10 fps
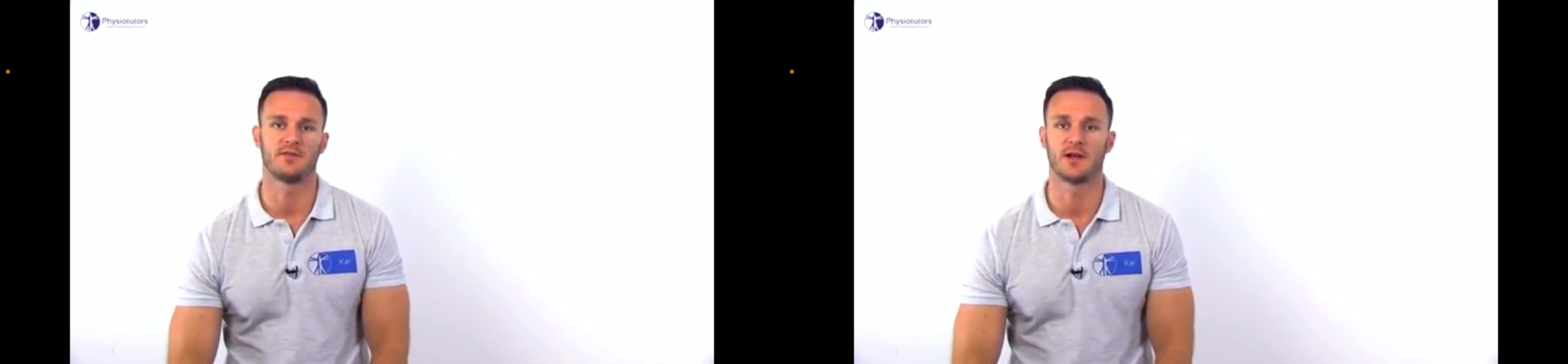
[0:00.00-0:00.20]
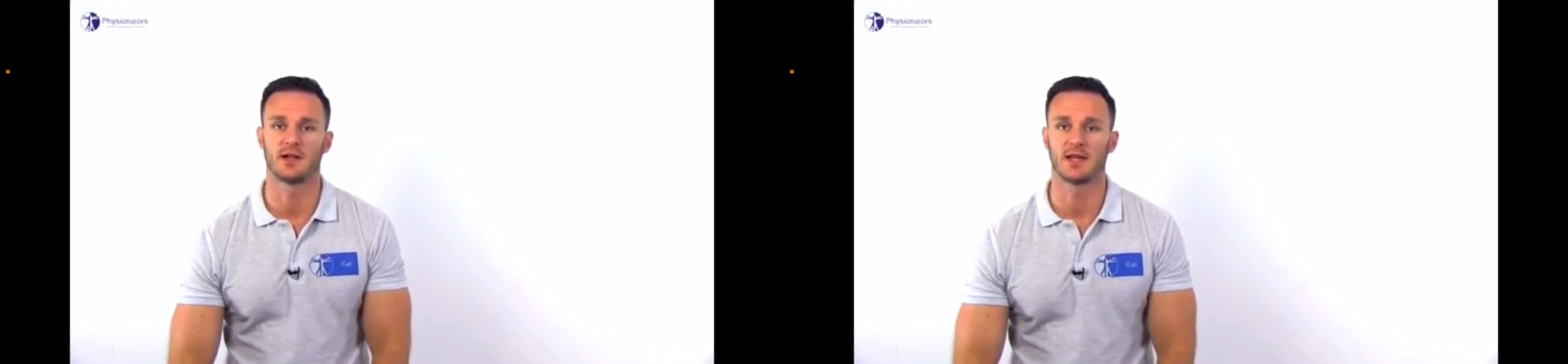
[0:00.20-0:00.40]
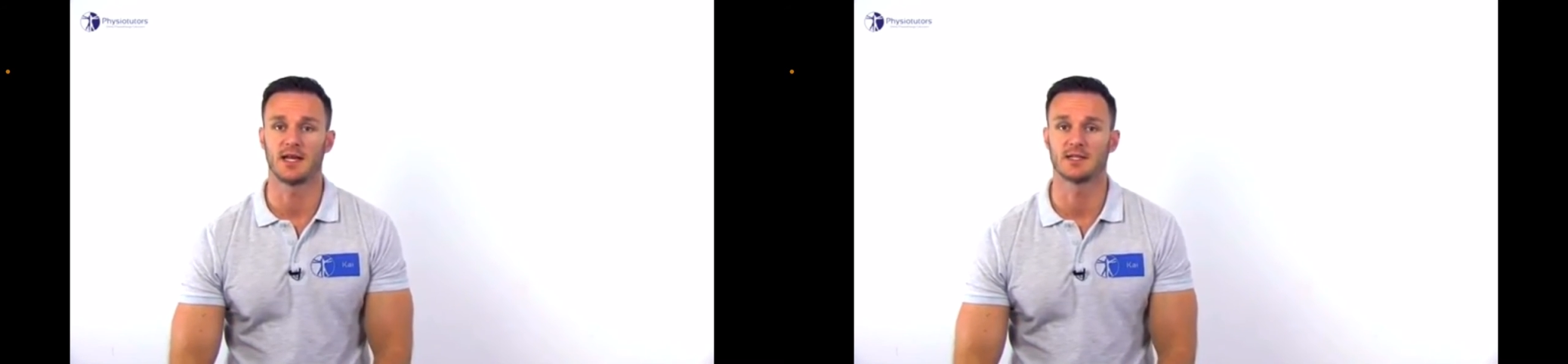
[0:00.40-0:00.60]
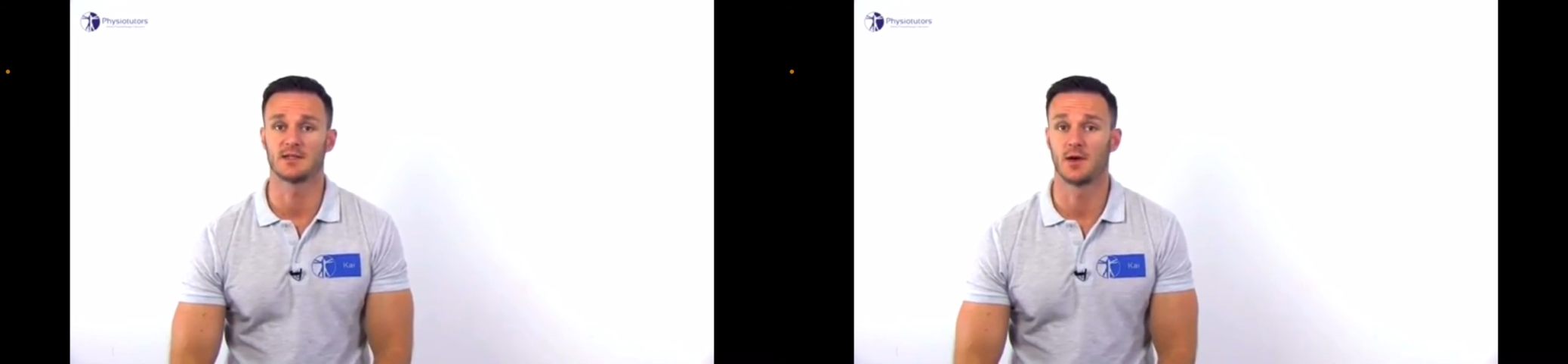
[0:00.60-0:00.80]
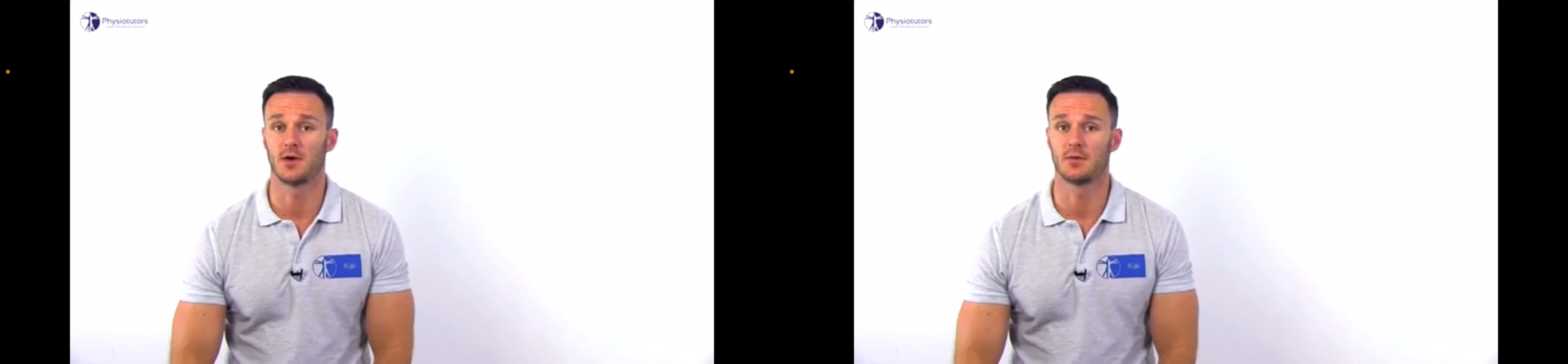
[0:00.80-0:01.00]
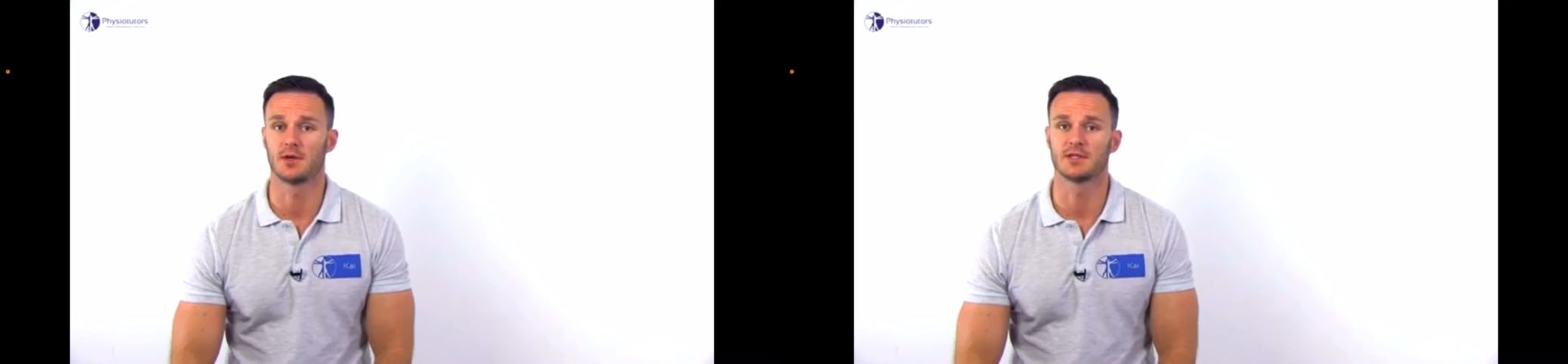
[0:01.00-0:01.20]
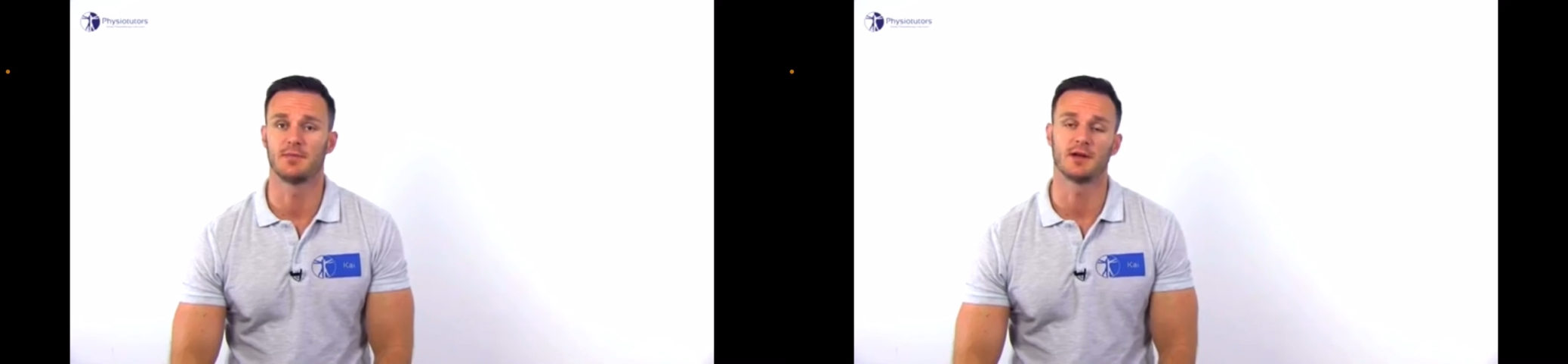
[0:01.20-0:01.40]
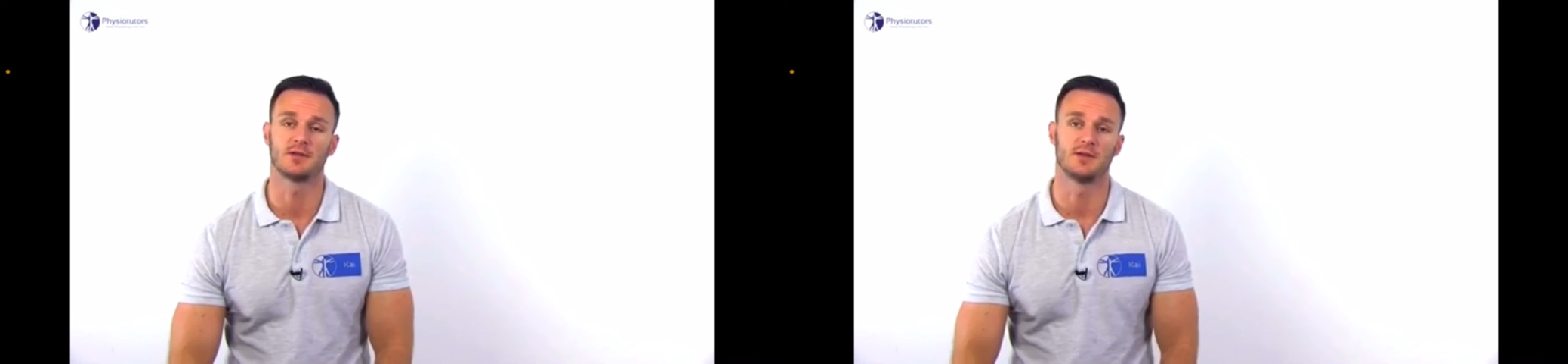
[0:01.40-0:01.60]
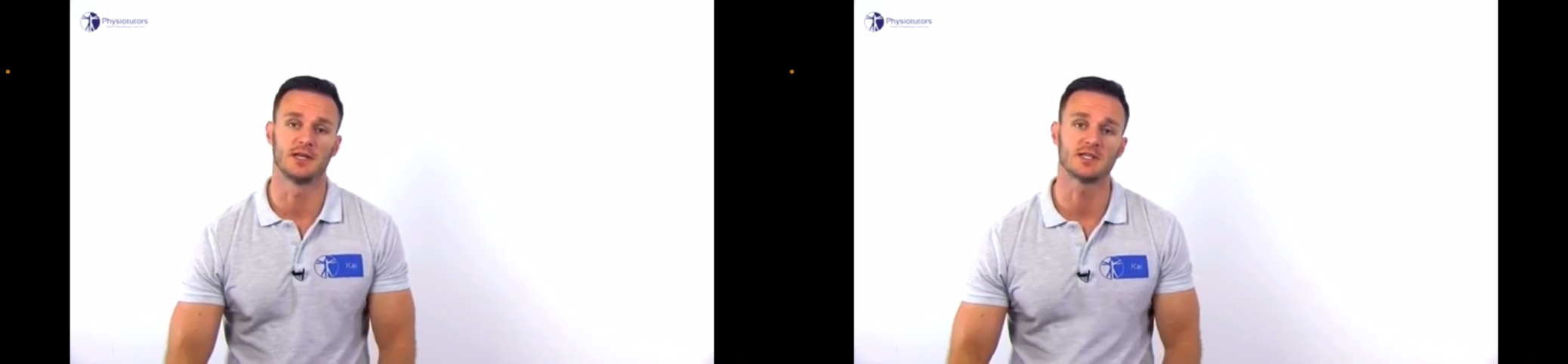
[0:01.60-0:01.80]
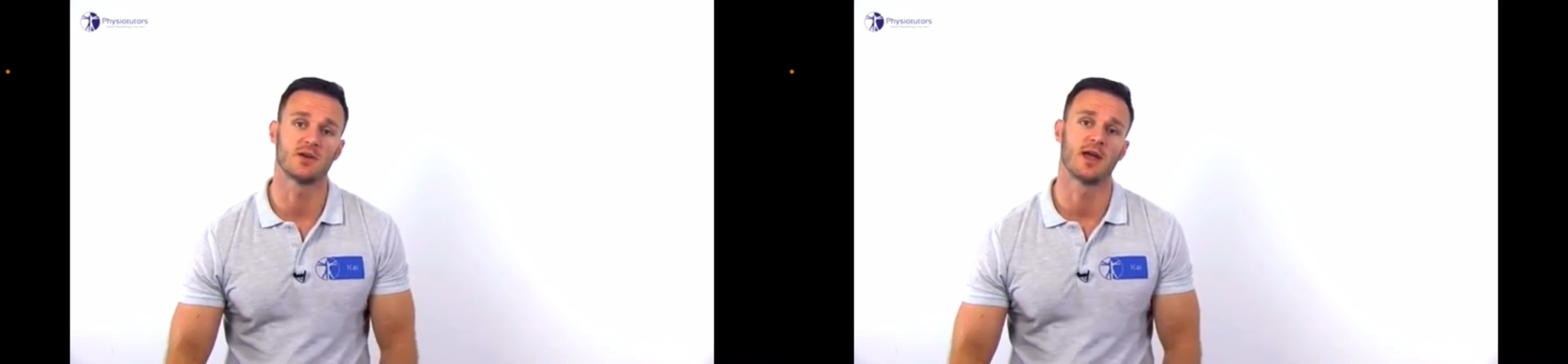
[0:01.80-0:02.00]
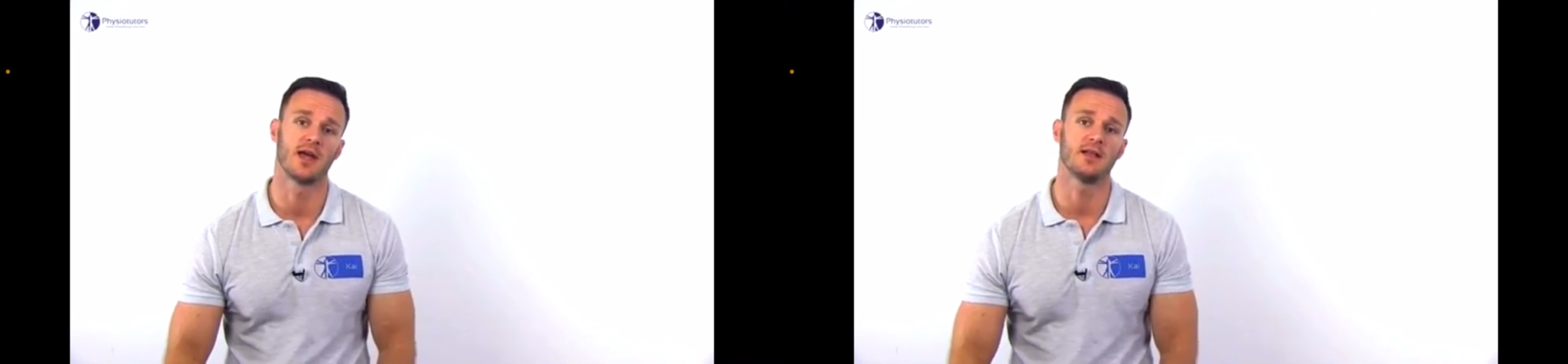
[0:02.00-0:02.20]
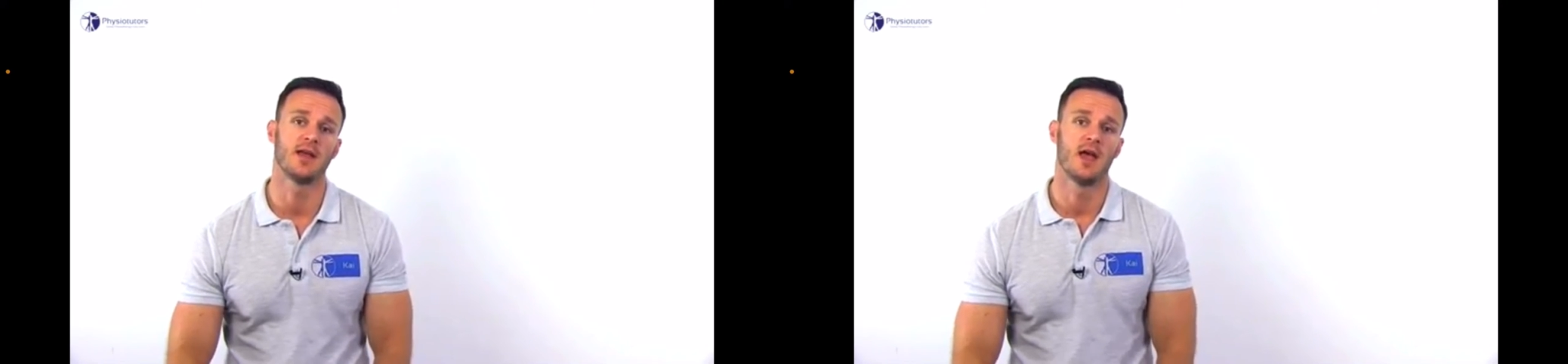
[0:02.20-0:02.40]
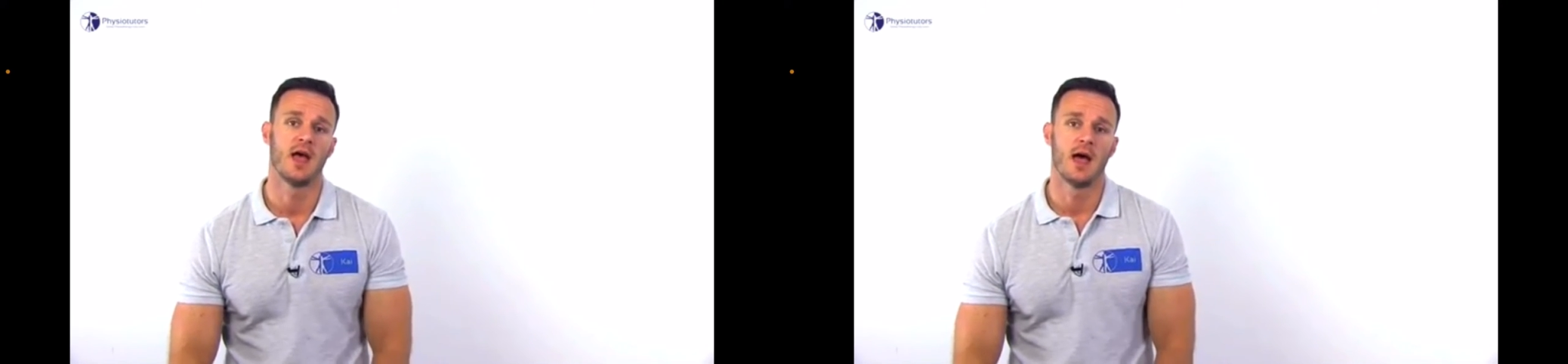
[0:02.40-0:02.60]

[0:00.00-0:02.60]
felt as though it was about to dislocate,